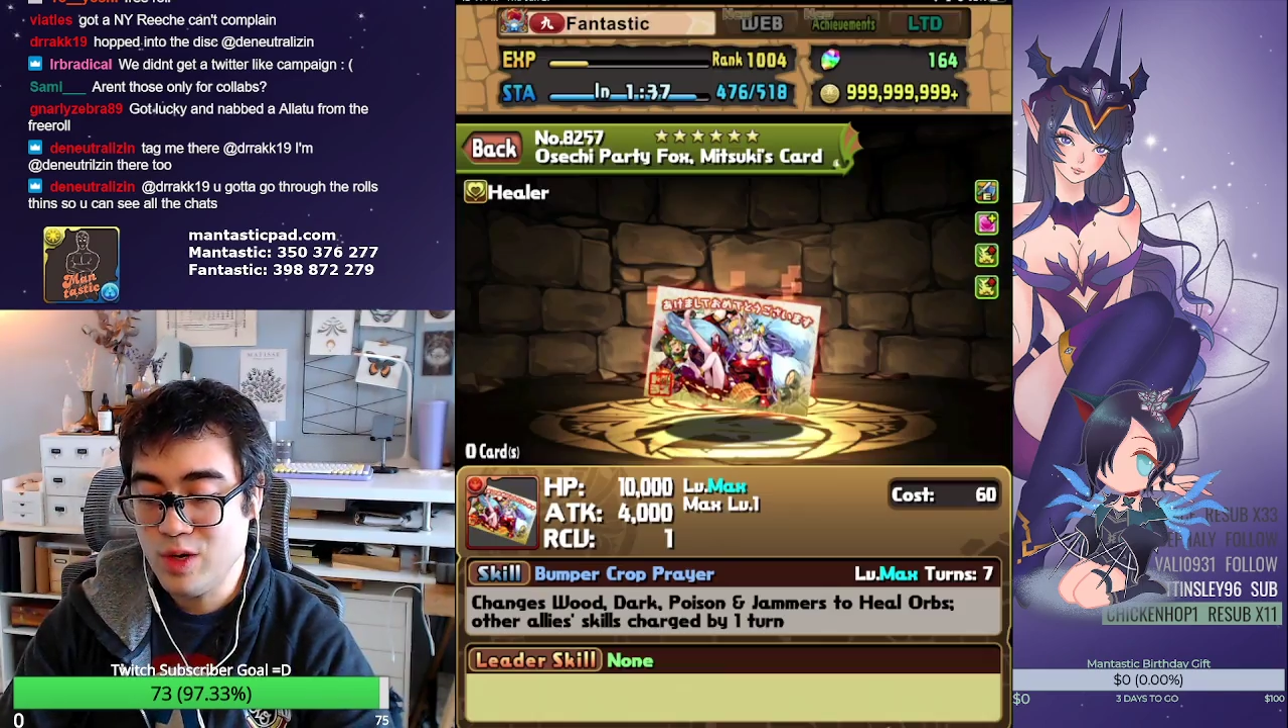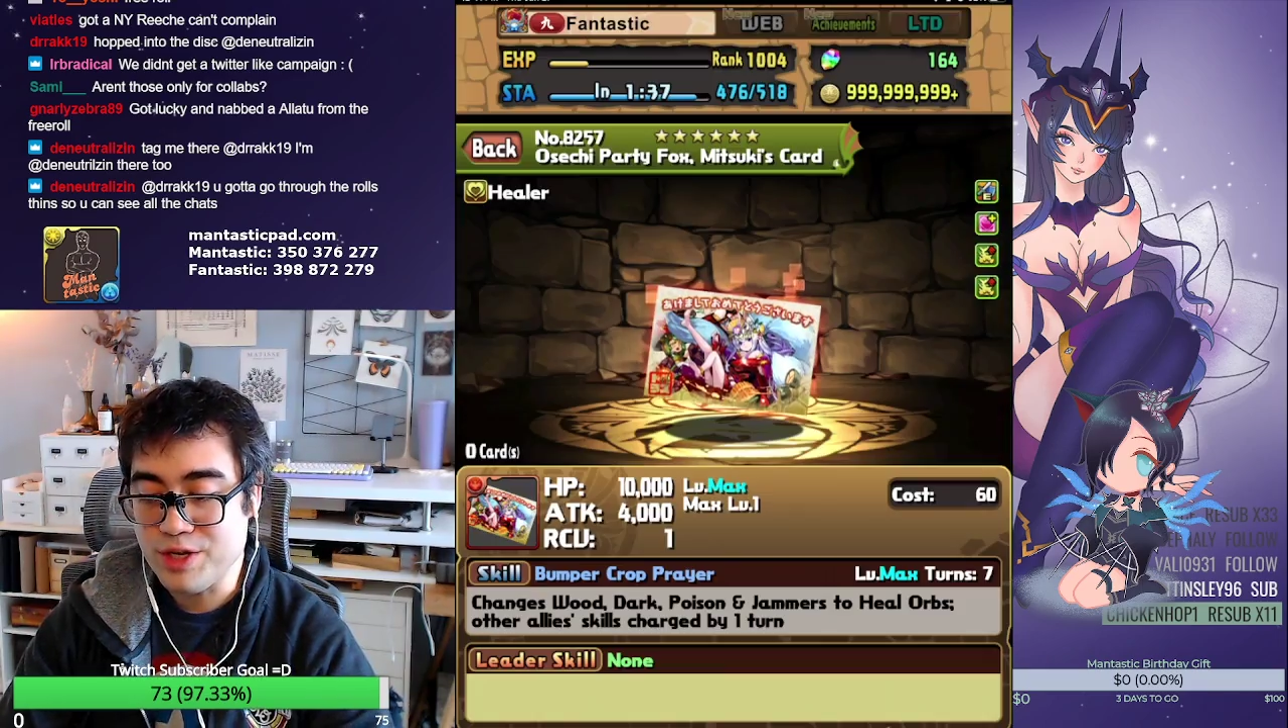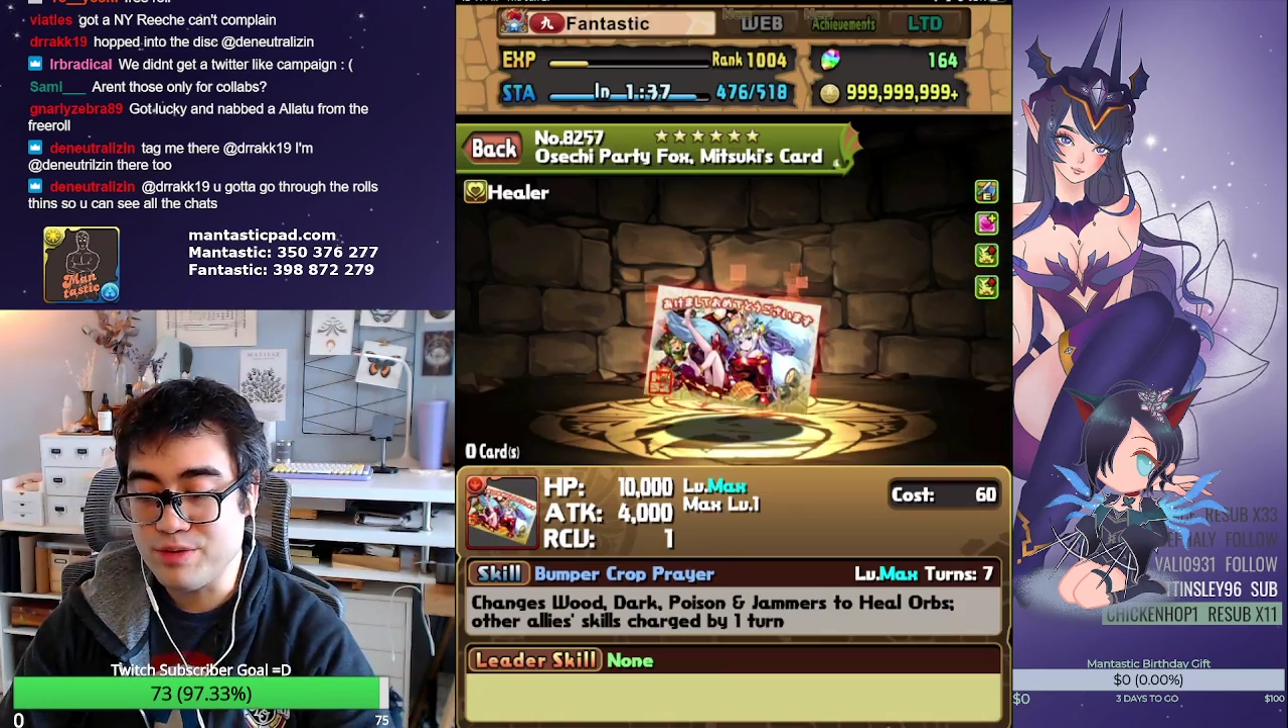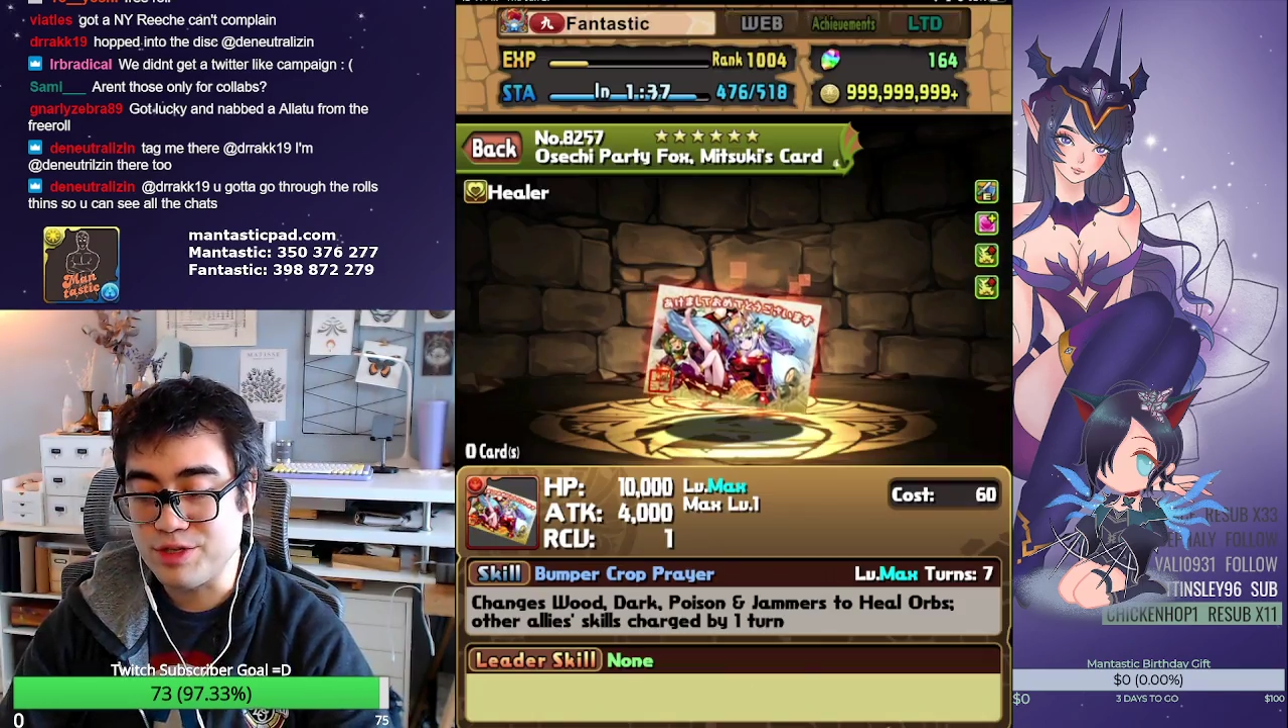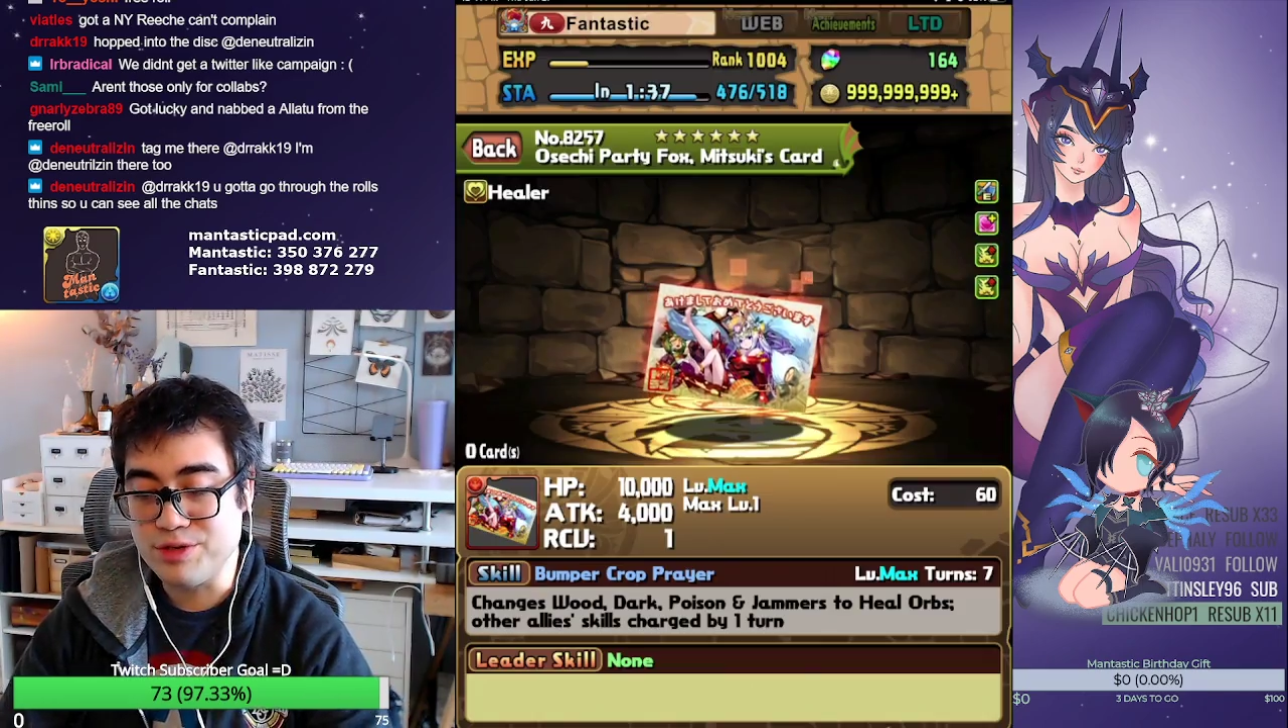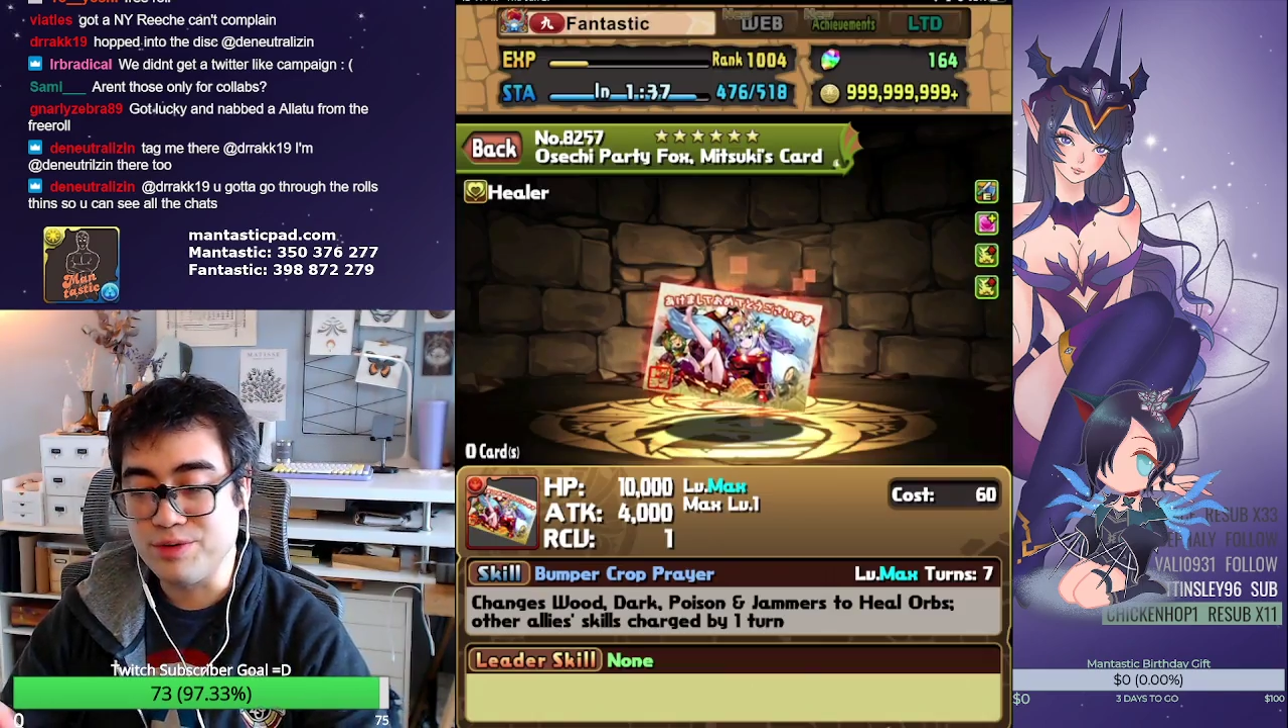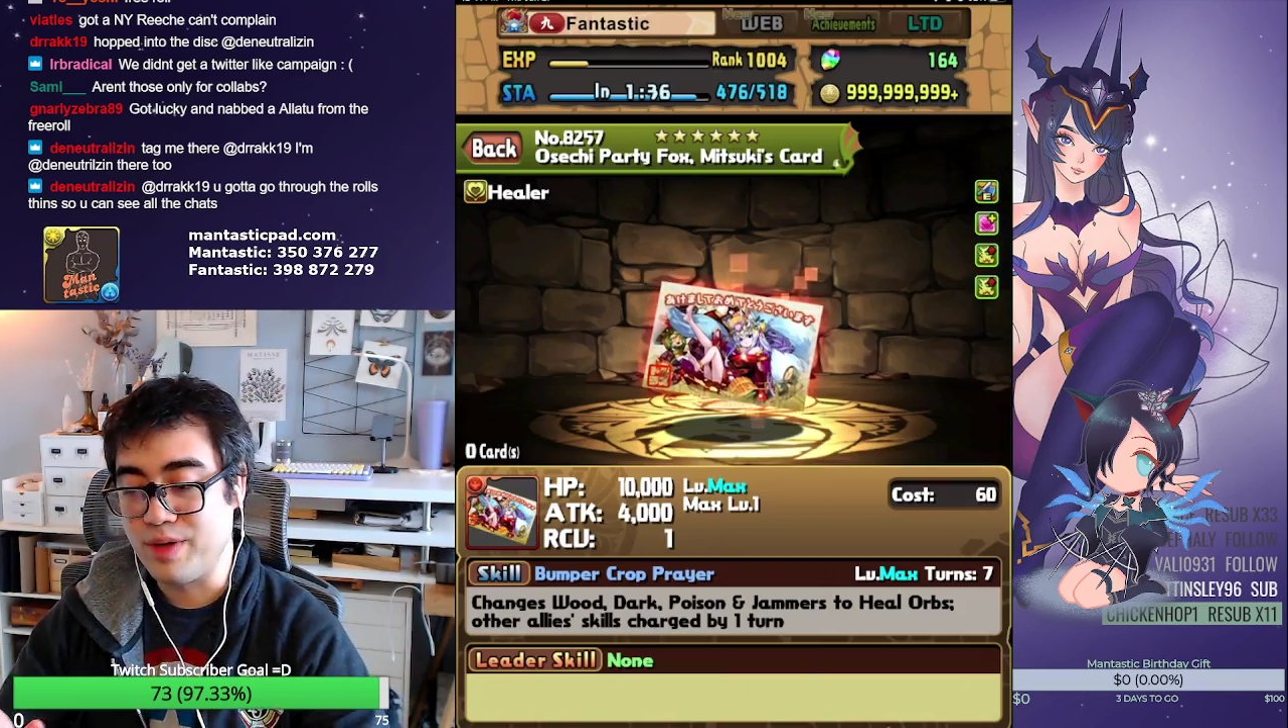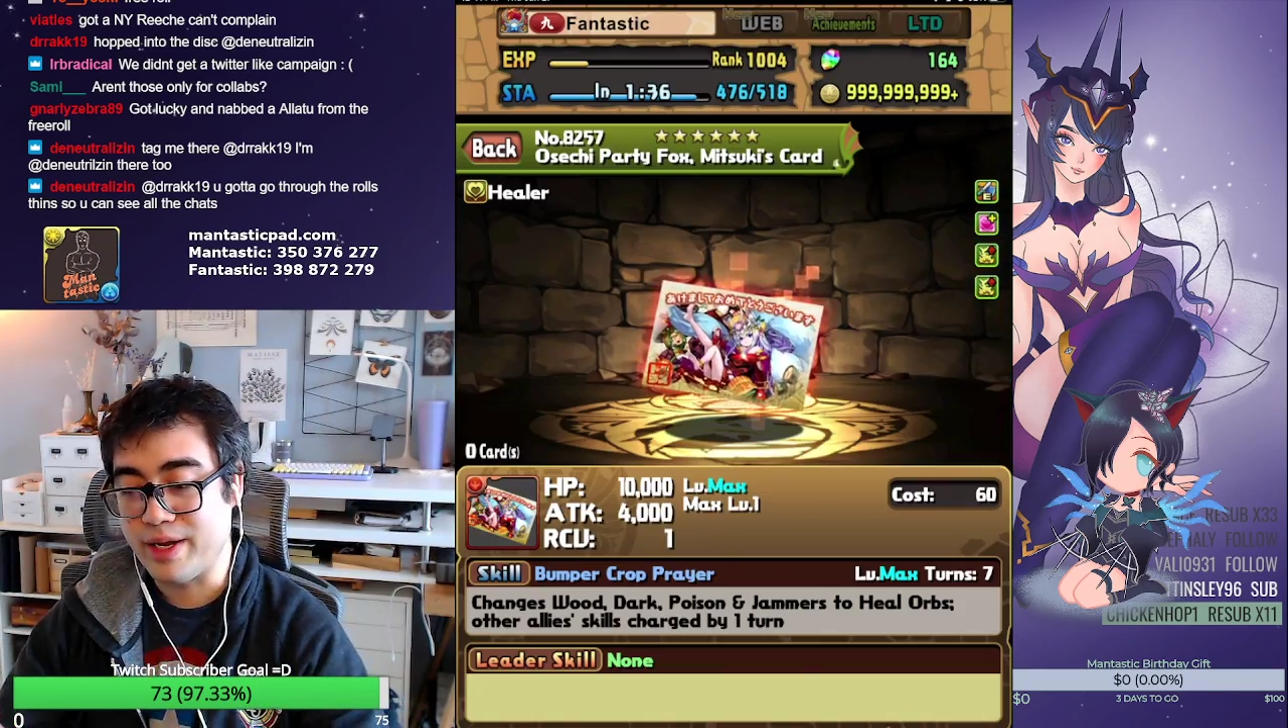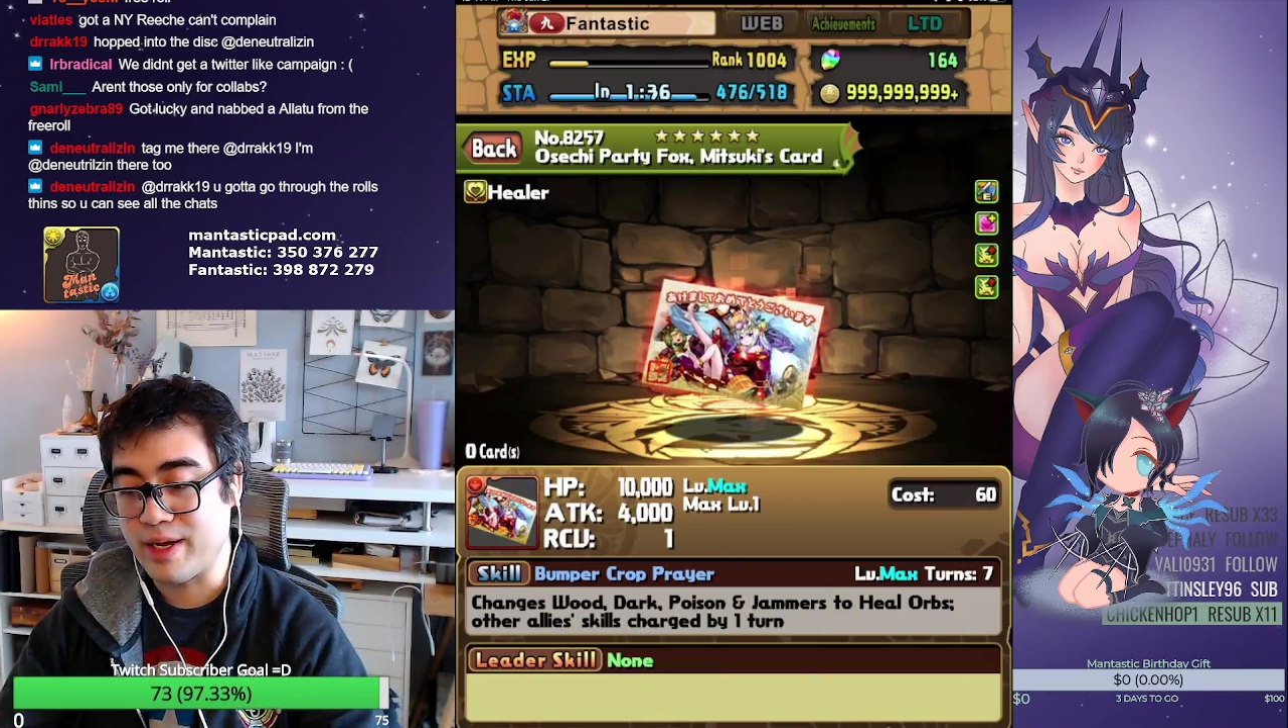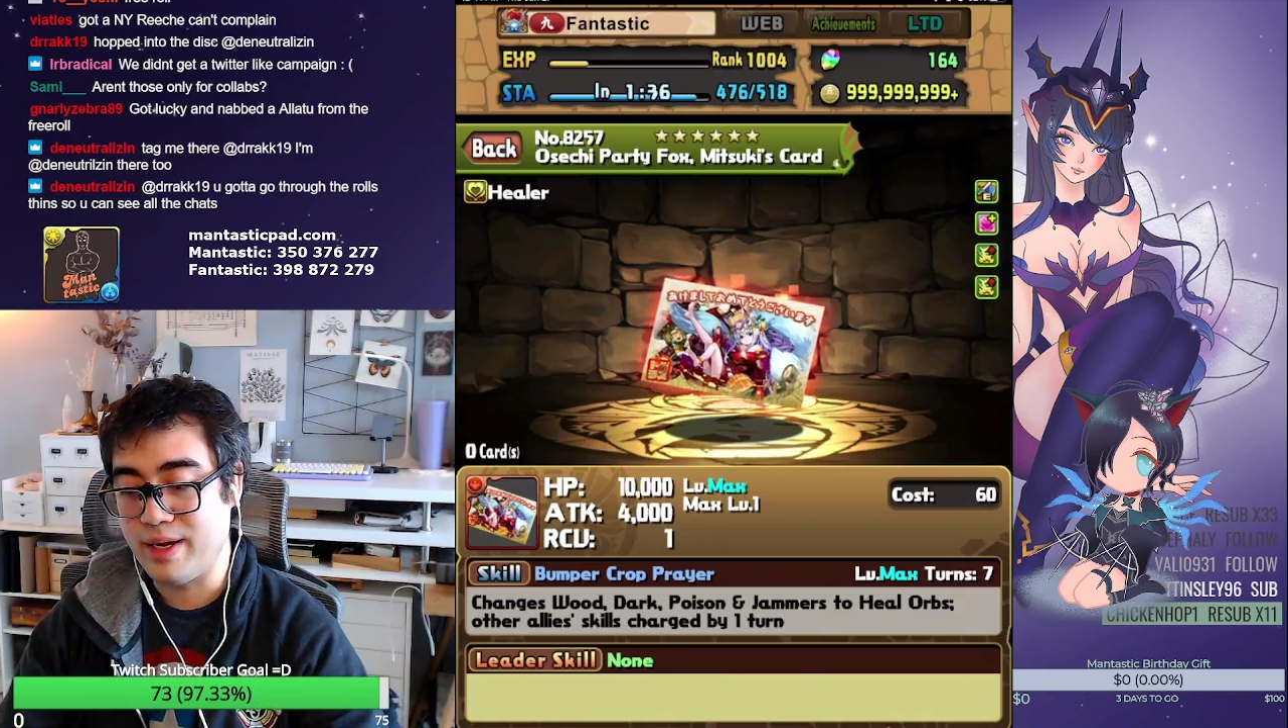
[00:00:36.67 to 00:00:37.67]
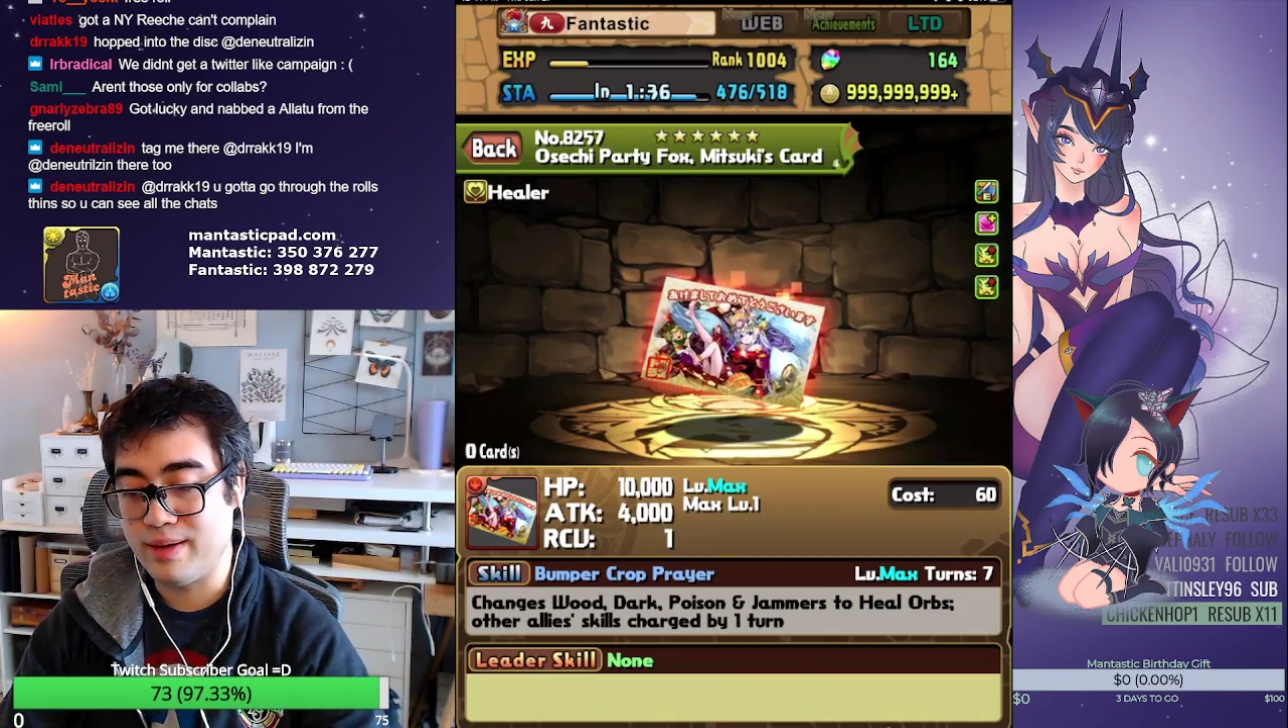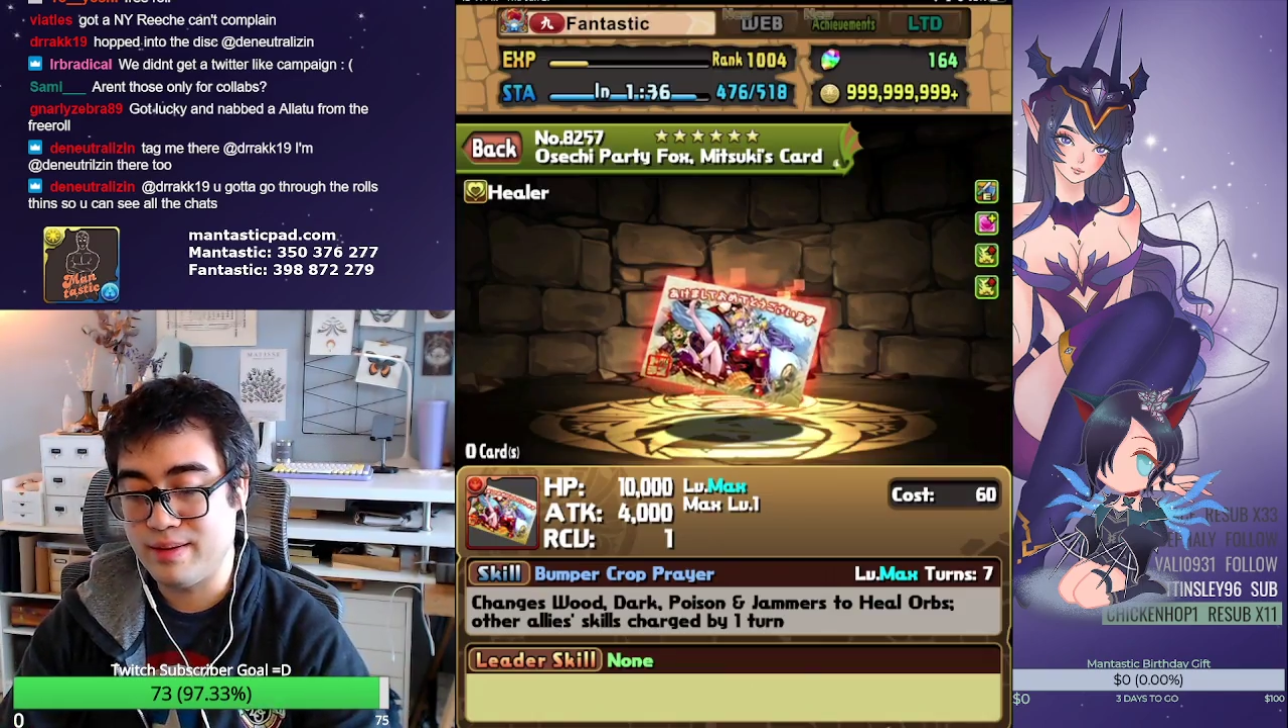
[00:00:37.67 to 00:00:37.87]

do you do? Like,